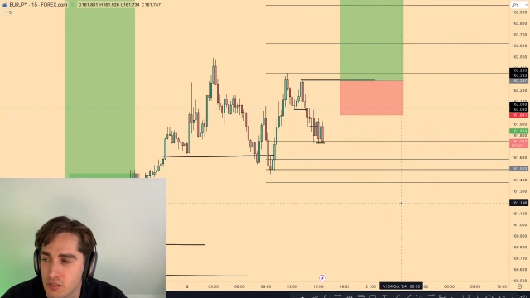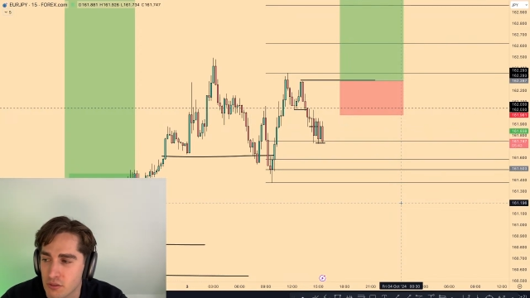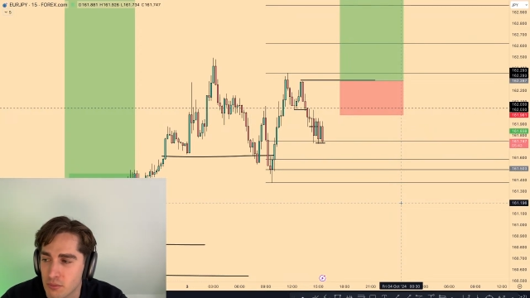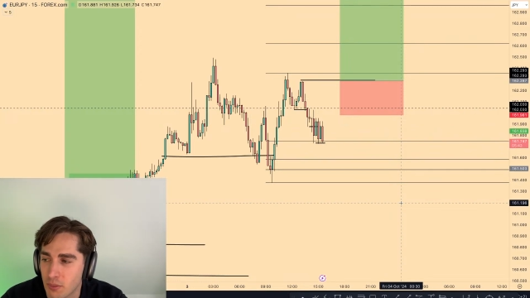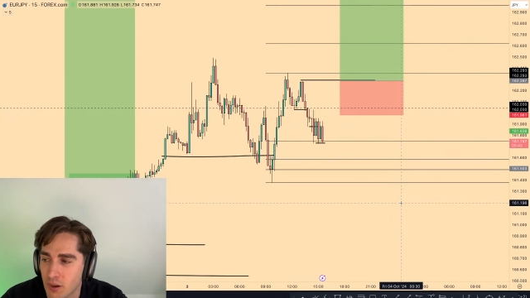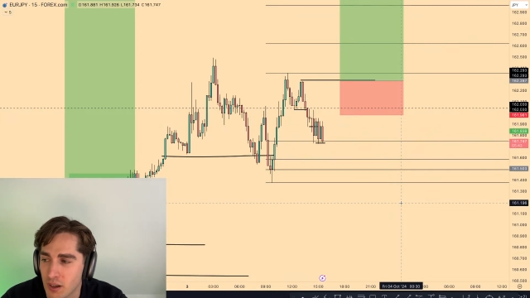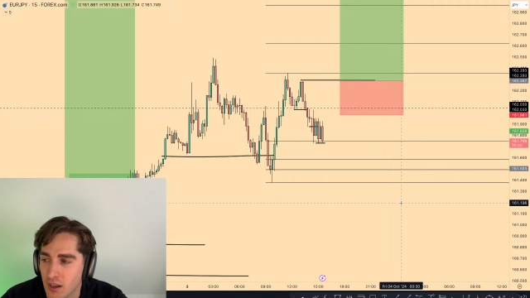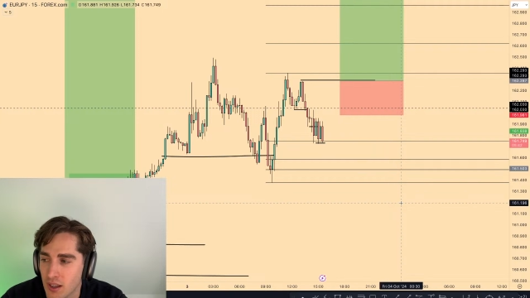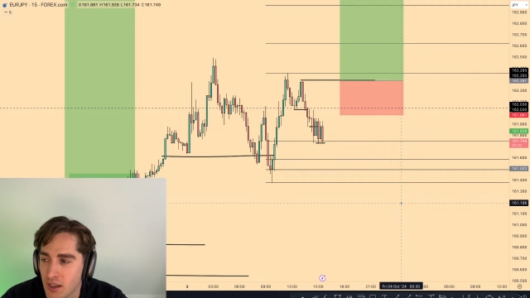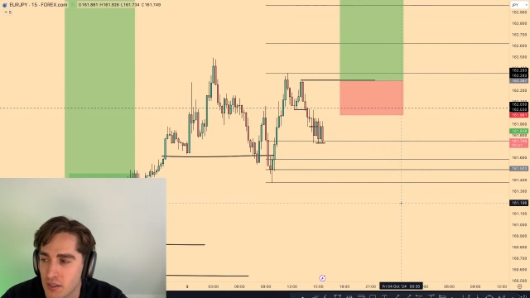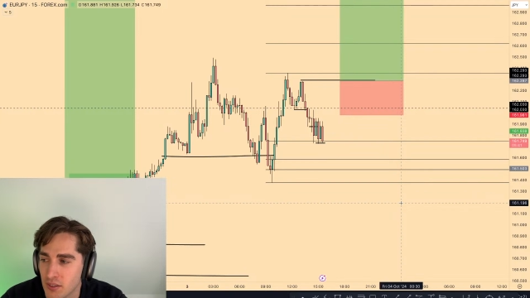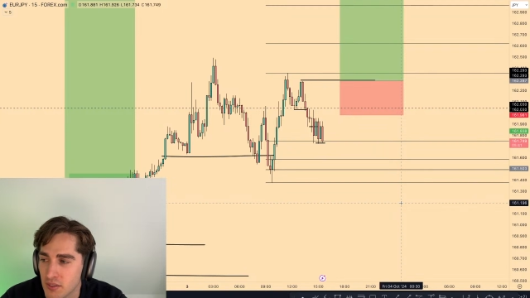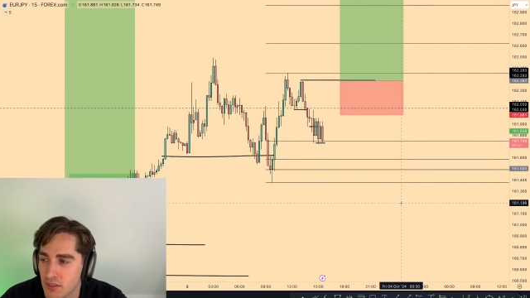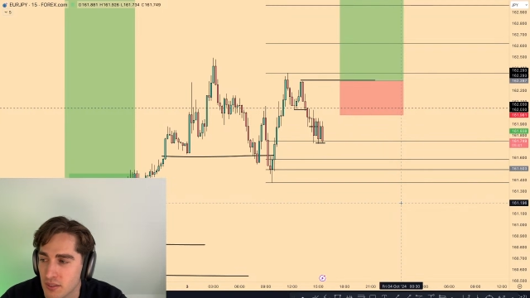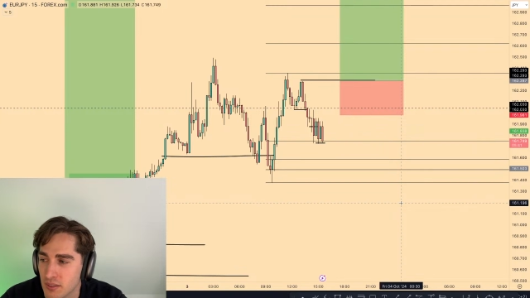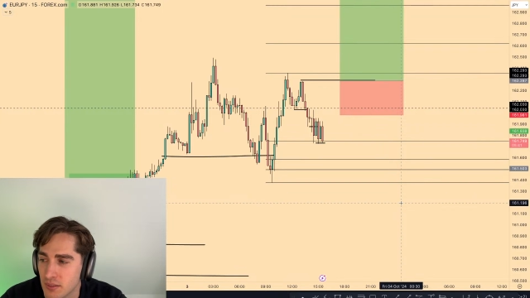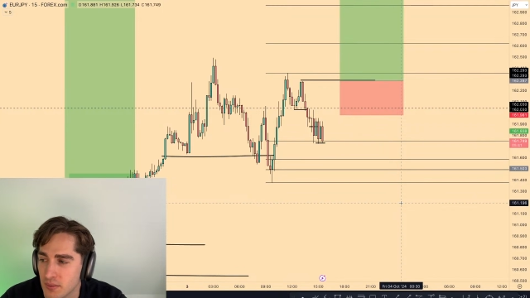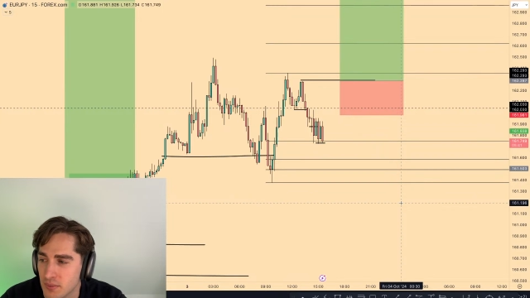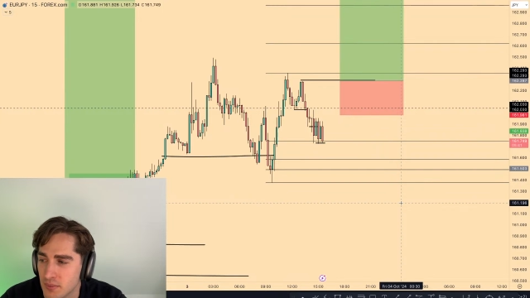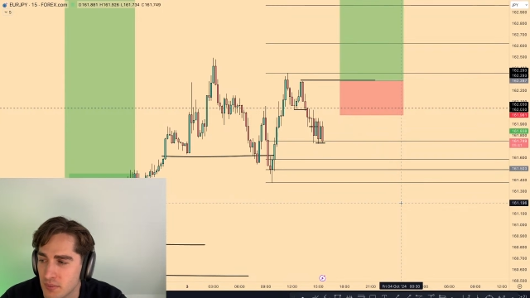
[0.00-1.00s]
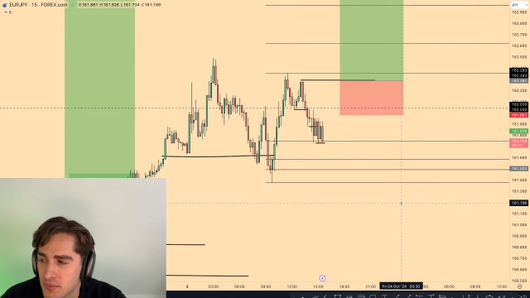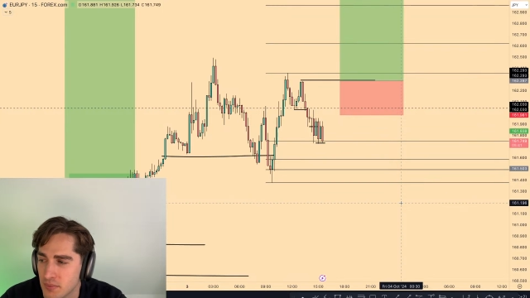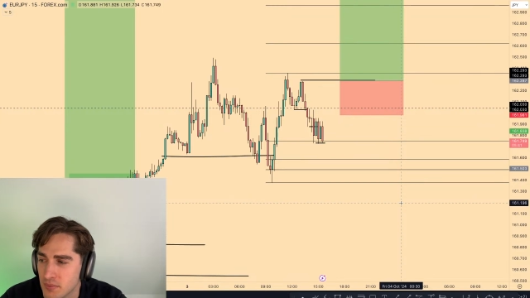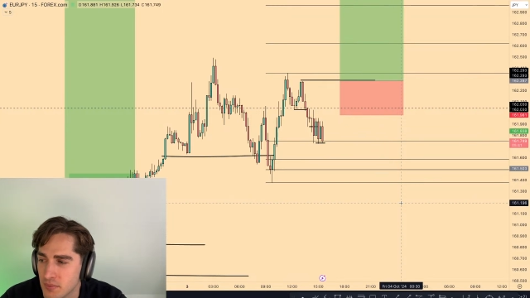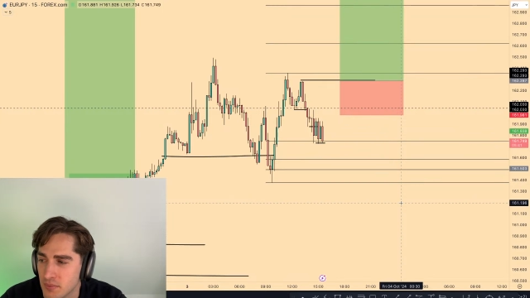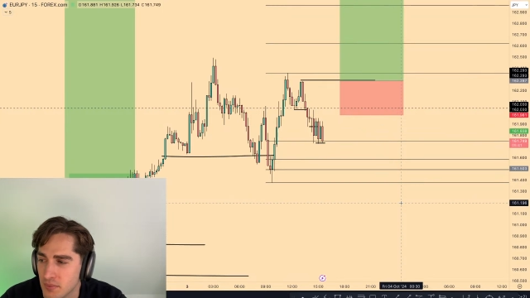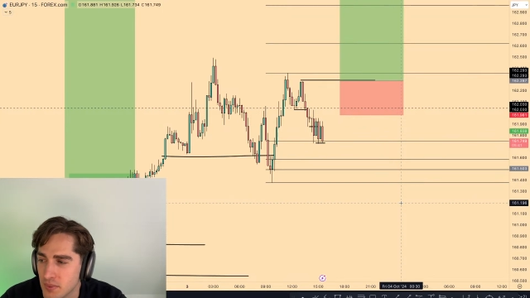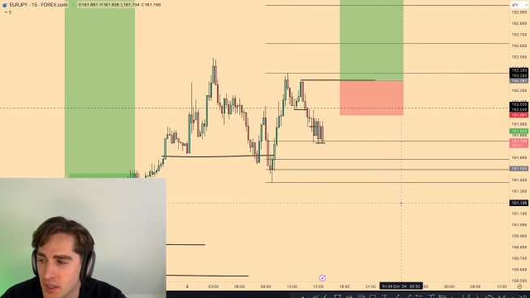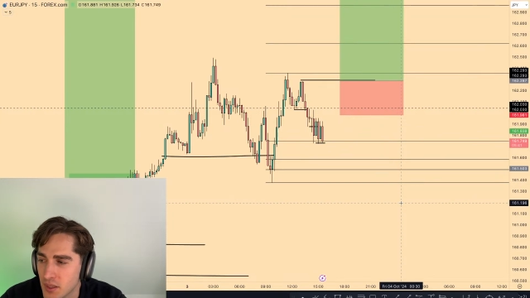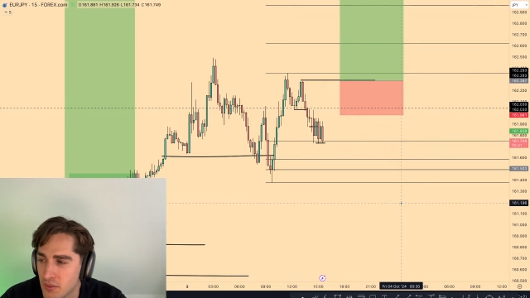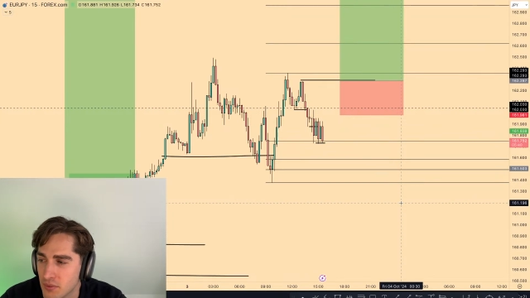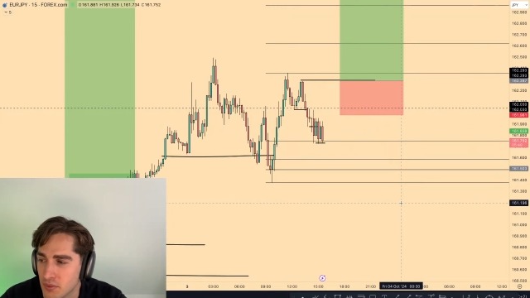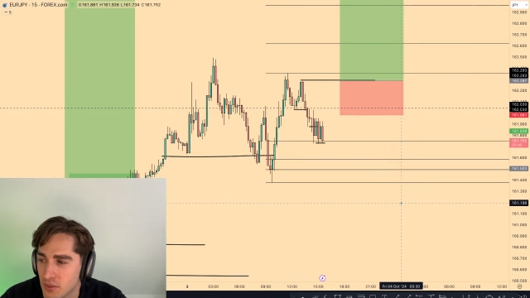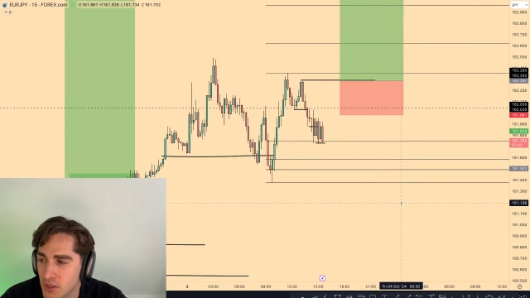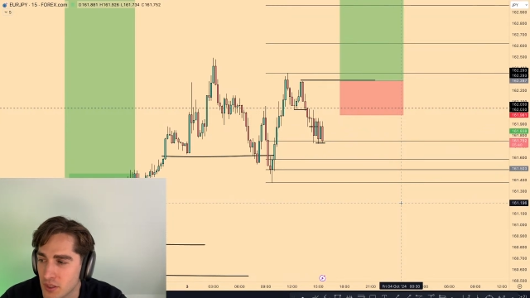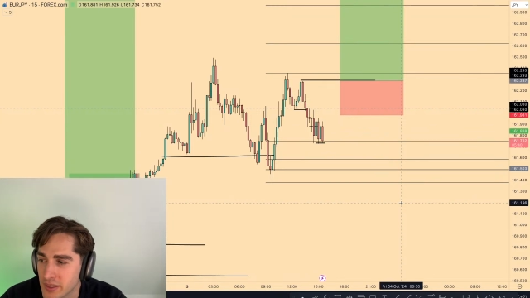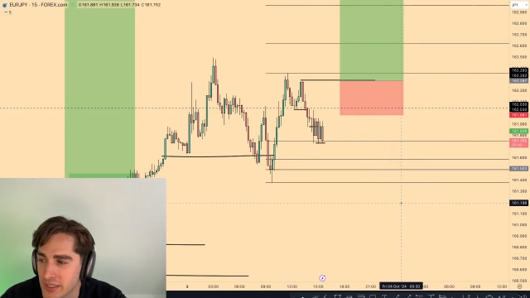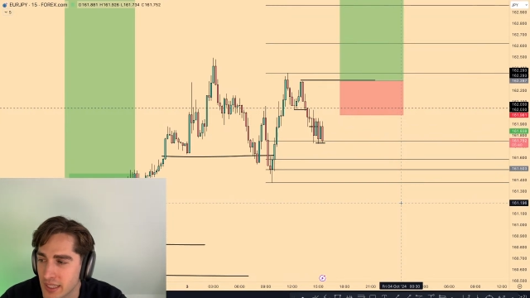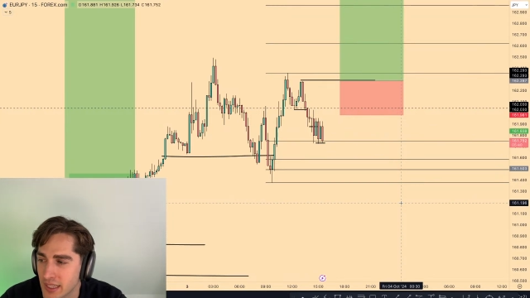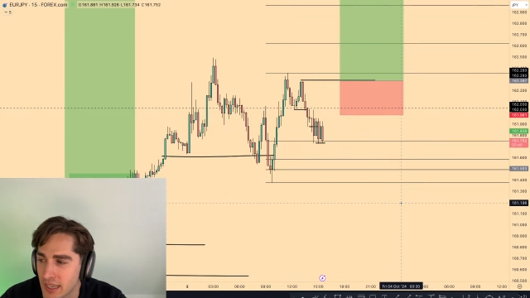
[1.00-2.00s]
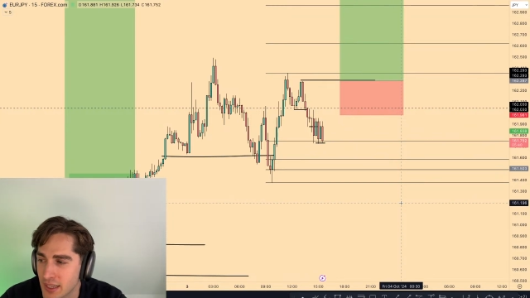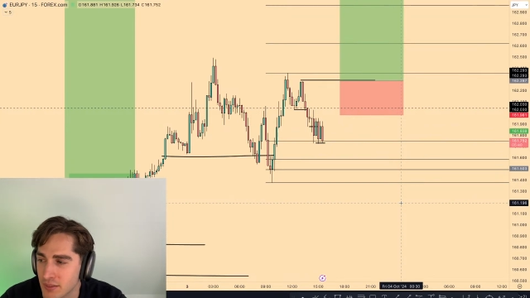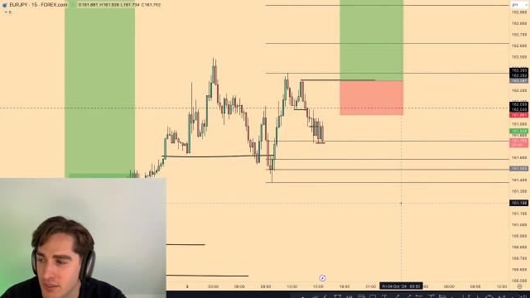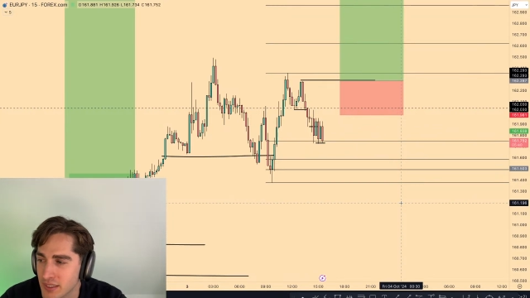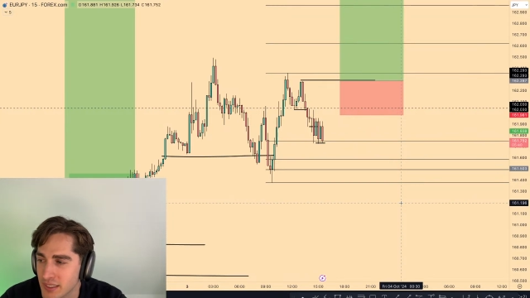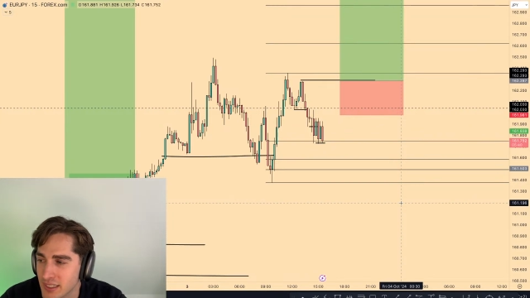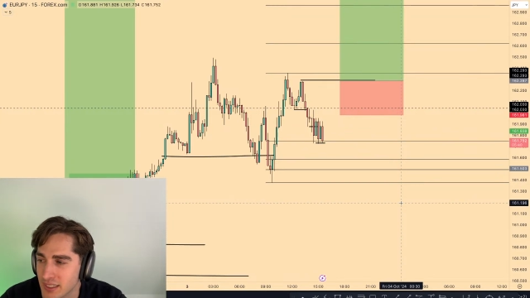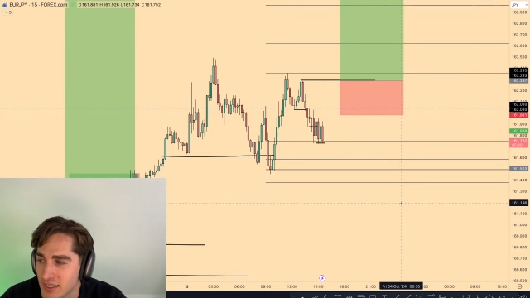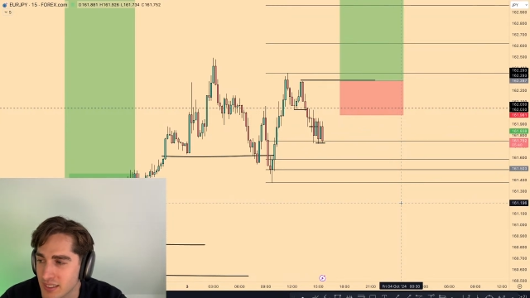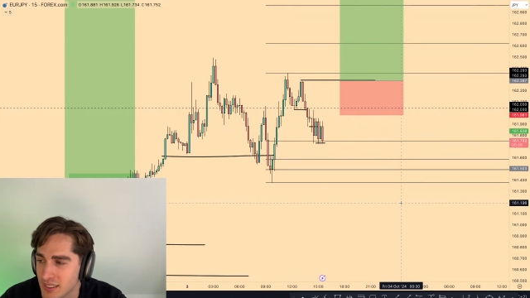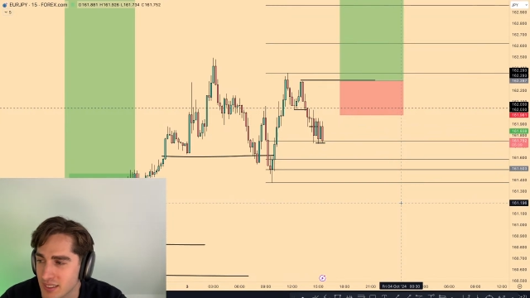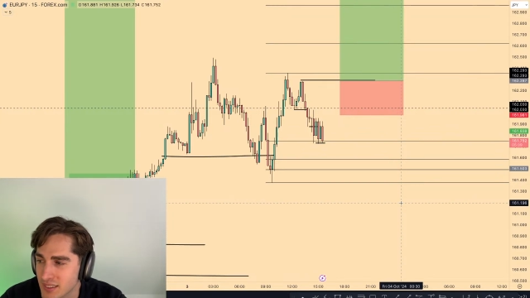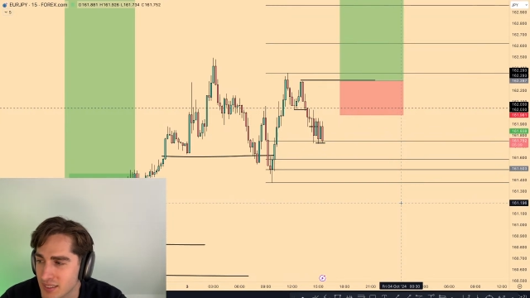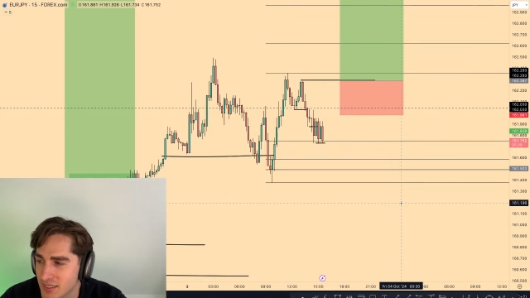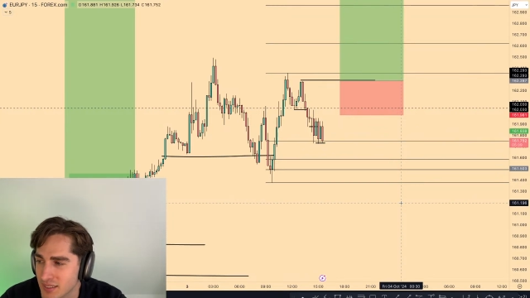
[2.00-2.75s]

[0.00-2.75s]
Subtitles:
of my life. The first 11 years.